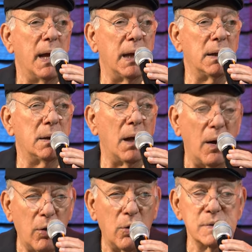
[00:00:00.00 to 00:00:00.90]
and
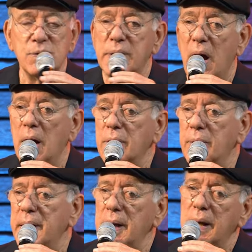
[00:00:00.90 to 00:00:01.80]
also in
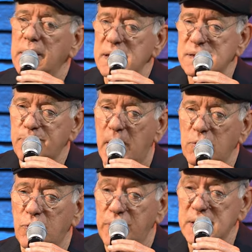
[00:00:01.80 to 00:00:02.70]
Hungary, in this
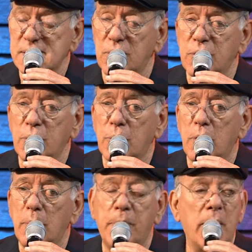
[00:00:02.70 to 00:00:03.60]
part of Eastern
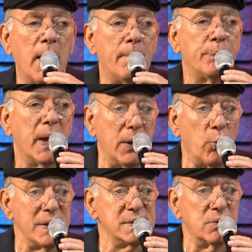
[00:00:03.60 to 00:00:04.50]
Europe, and
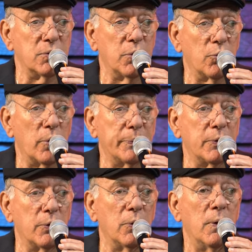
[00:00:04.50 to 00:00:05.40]
Western Europe
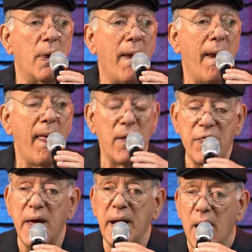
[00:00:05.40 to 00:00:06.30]
too,
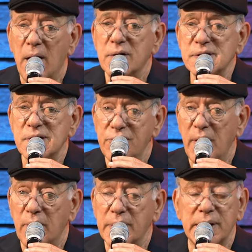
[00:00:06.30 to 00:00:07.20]
they are
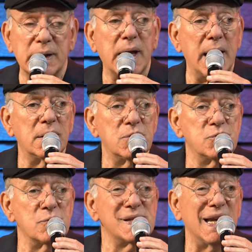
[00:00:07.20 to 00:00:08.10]
Sephardic. And the
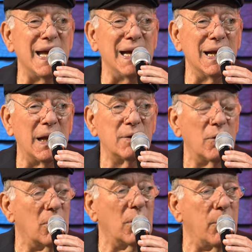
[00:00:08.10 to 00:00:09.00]
Jews in England, the
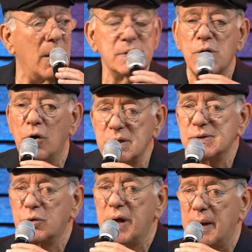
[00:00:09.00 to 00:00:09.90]
early ones,
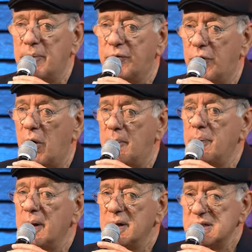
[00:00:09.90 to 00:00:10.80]
also came from
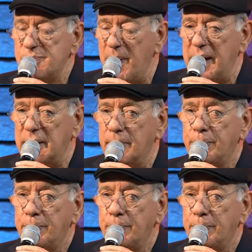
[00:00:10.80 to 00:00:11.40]
Spain